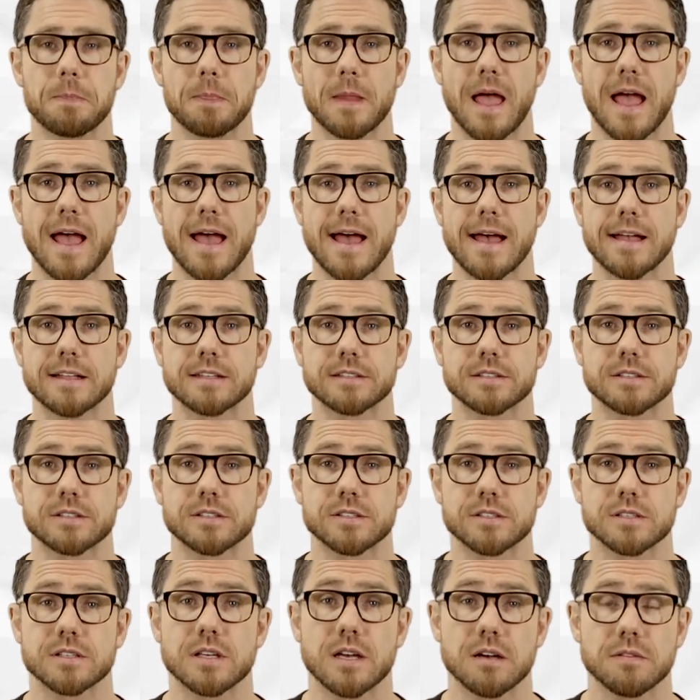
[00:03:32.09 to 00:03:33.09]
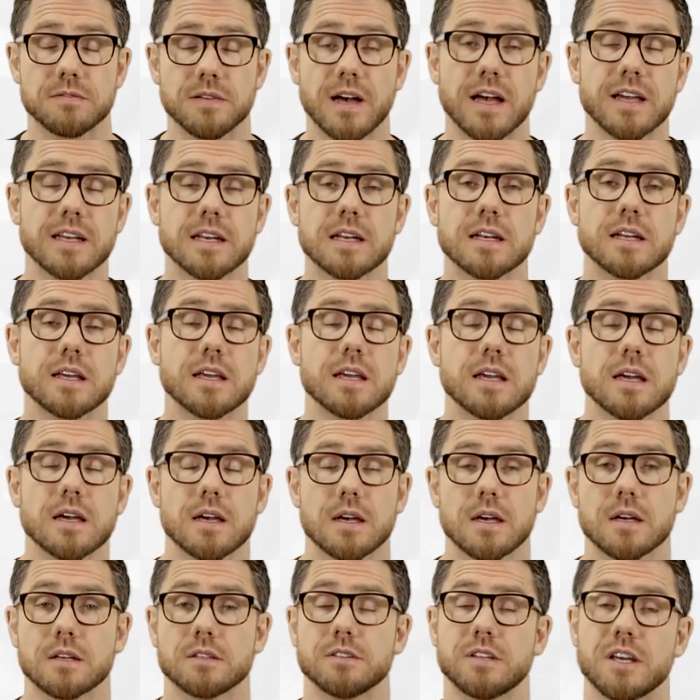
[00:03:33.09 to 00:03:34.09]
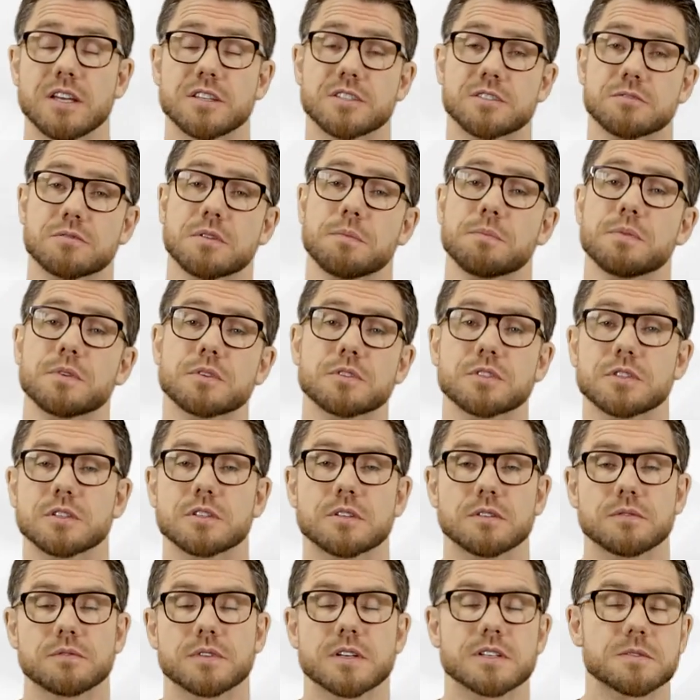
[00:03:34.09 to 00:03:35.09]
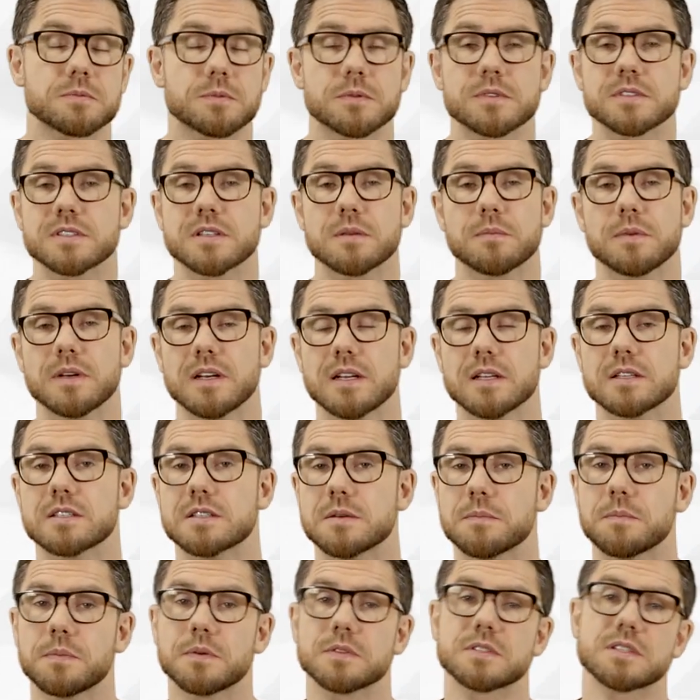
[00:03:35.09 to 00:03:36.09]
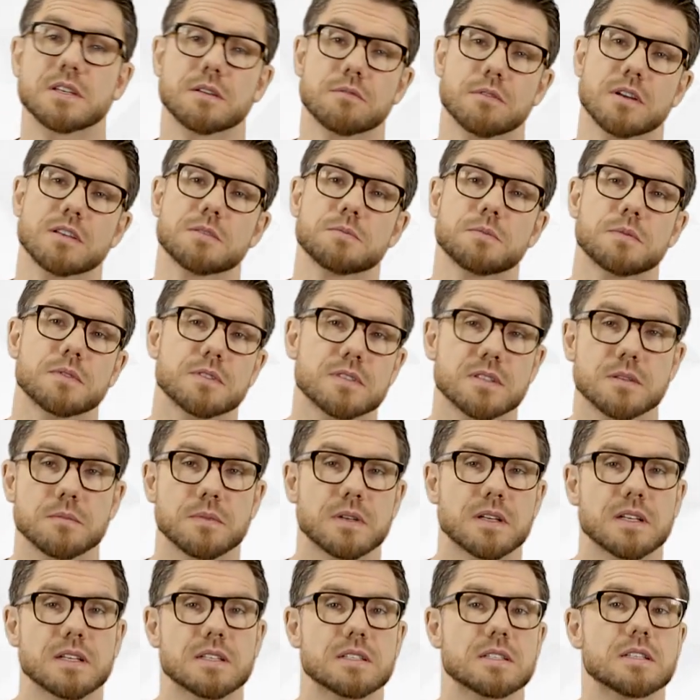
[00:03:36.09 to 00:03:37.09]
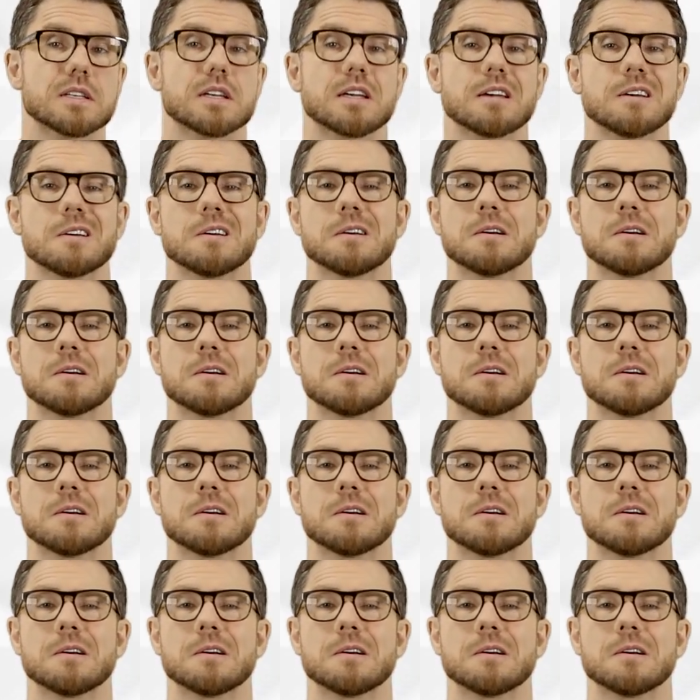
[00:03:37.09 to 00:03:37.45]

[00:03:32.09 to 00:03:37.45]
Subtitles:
And finally, distribution of responsibility, putting responsibility